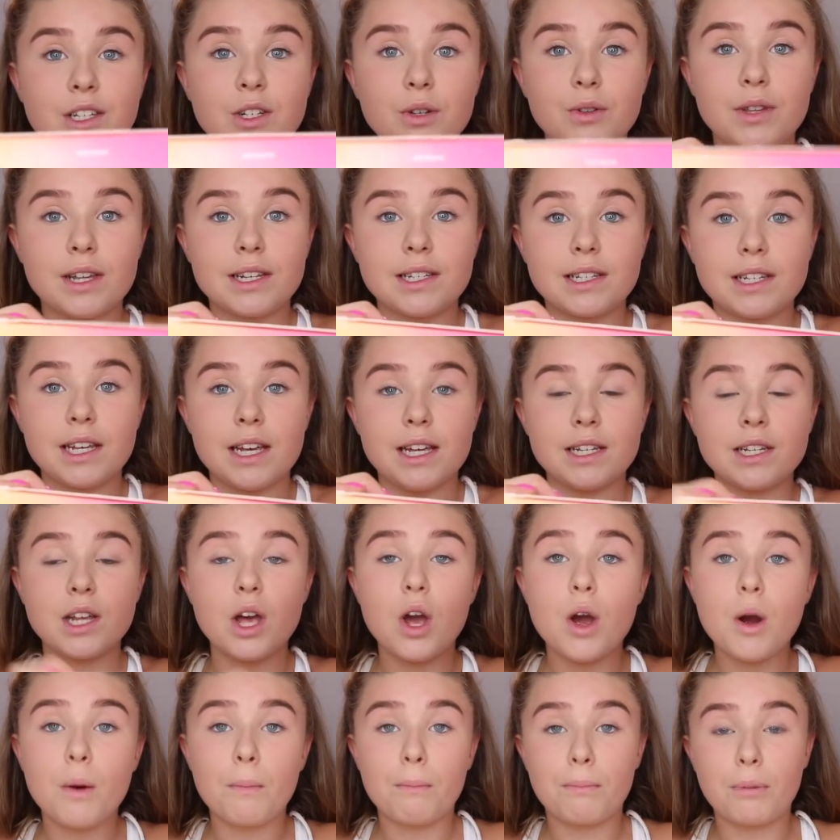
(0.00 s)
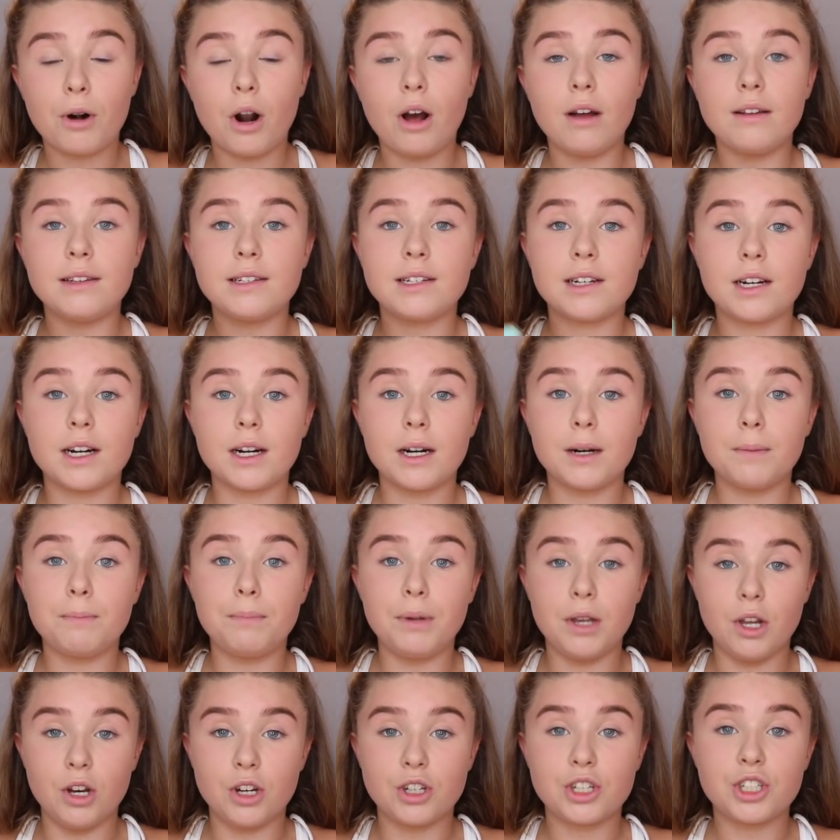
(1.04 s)
So this is bronzer,
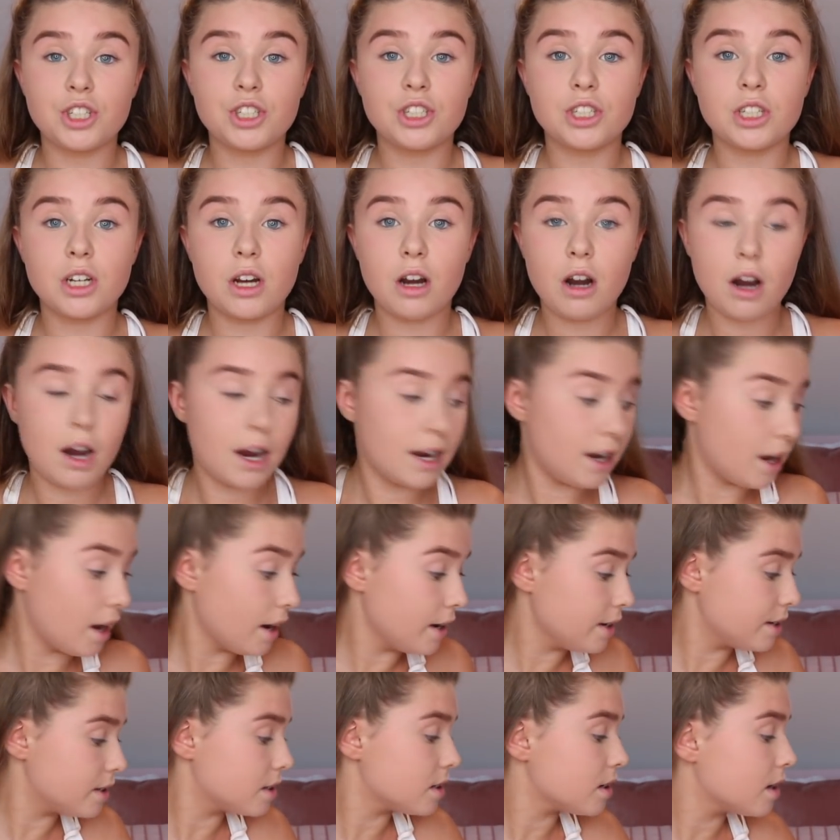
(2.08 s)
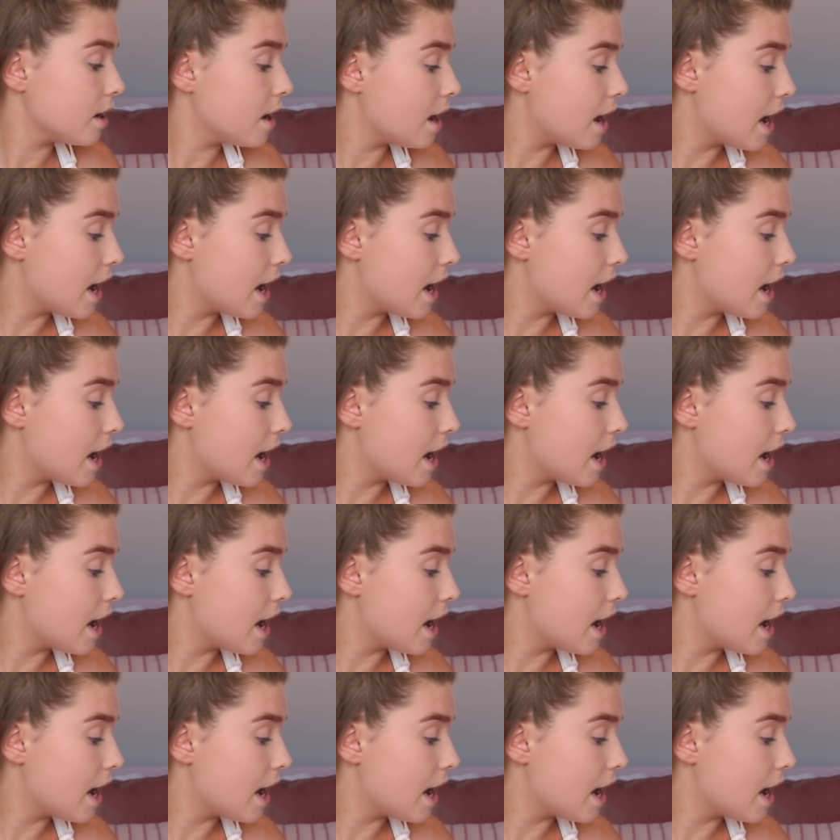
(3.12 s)
blush, highlight